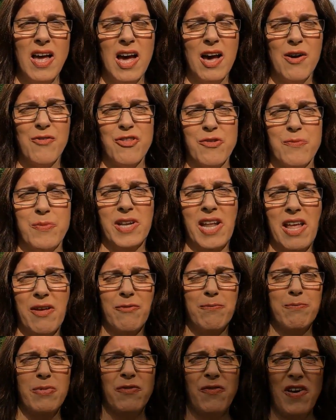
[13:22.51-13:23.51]
of the
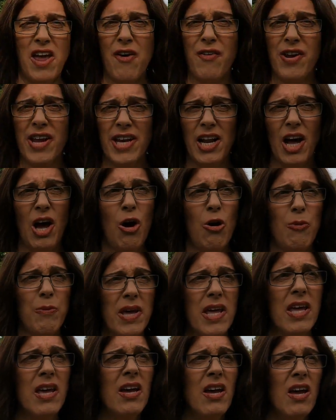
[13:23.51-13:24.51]
Bavarian
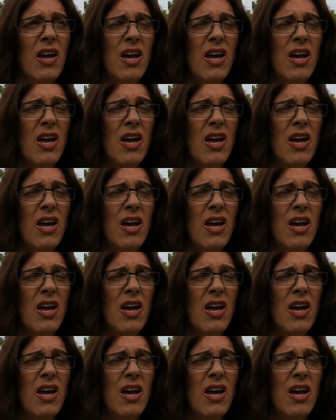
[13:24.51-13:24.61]
Army